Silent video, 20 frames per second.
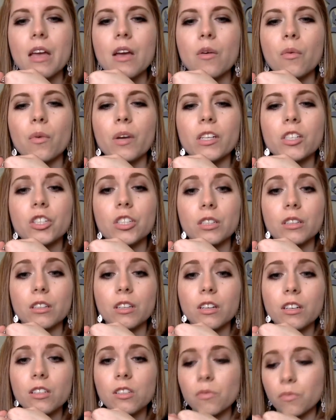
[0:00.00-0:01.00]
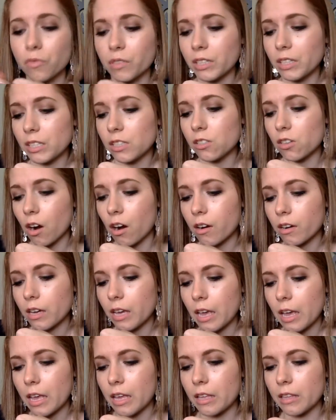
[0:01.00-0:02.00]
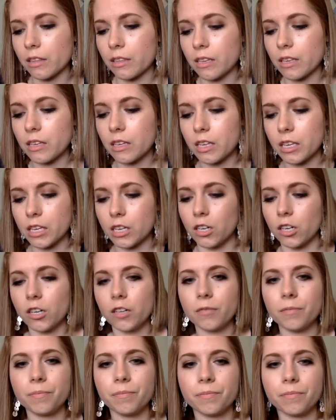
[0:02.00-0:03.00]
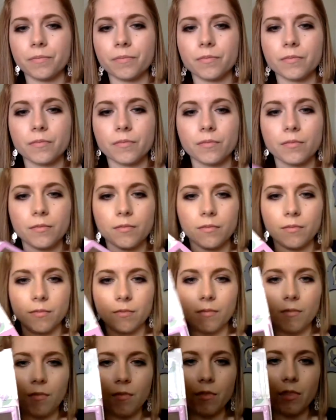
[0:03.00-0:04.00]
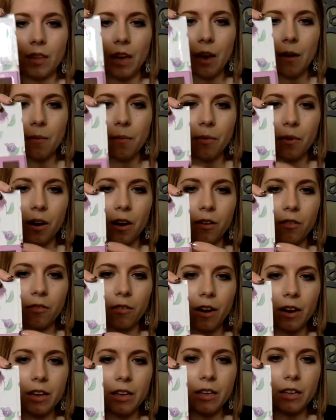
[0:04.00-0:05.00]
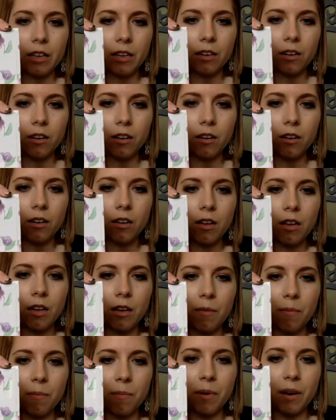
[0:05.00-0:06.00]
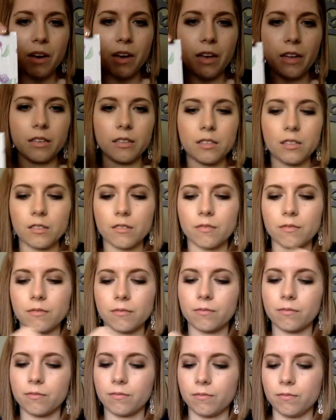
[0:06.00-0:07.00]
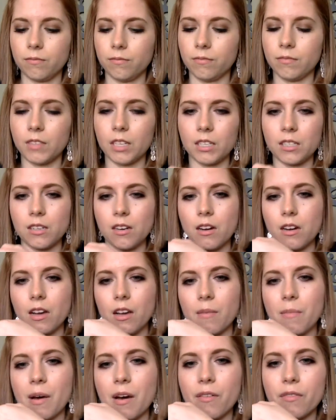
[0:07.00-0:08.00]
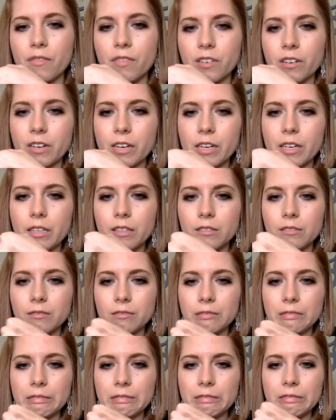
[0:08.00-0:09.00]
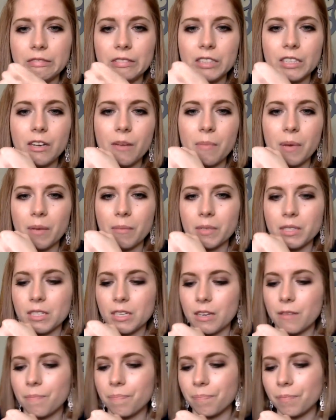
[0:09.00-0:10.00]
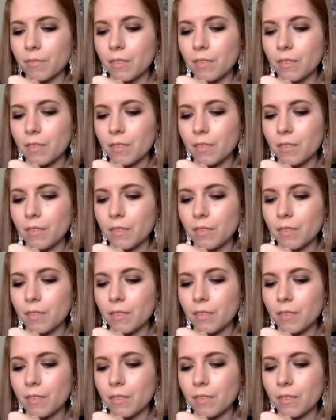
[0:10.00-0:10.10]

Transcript: which looks really dark in here, that brown right here, but does not come out very, very pigmented.